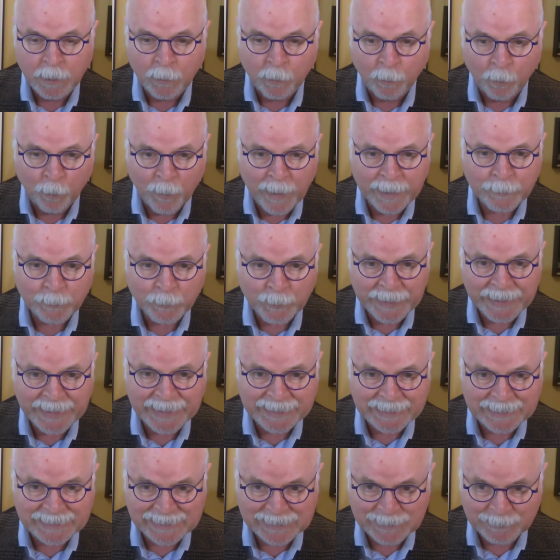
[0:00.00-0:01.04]
what we
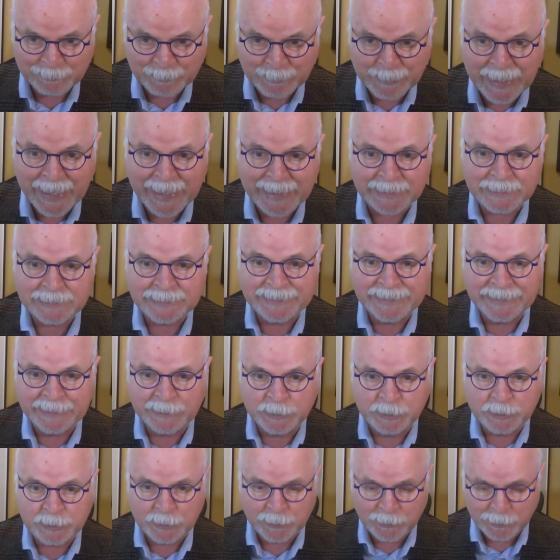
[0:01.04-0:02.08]
expect in
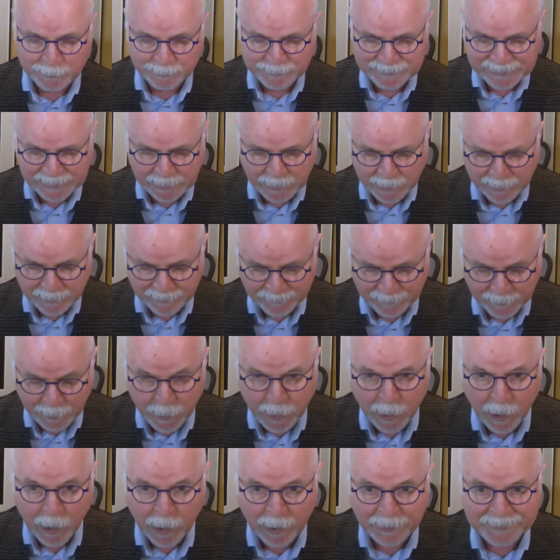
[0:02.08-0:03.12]
terms of
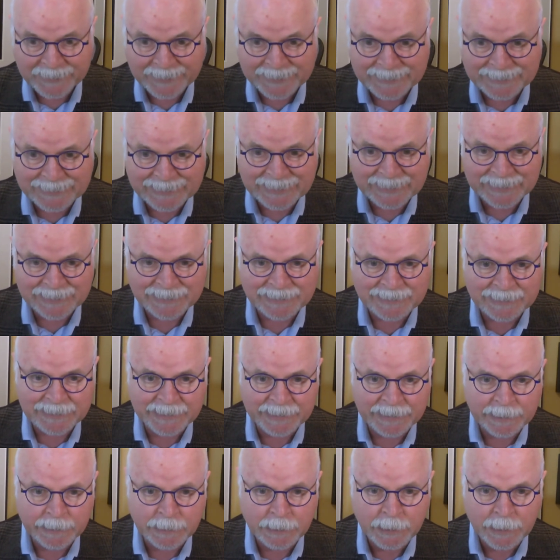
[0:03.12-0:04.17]

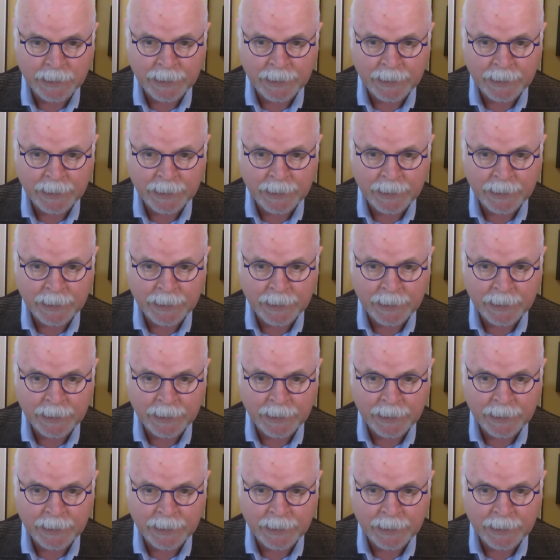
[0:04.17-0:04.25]
authenticity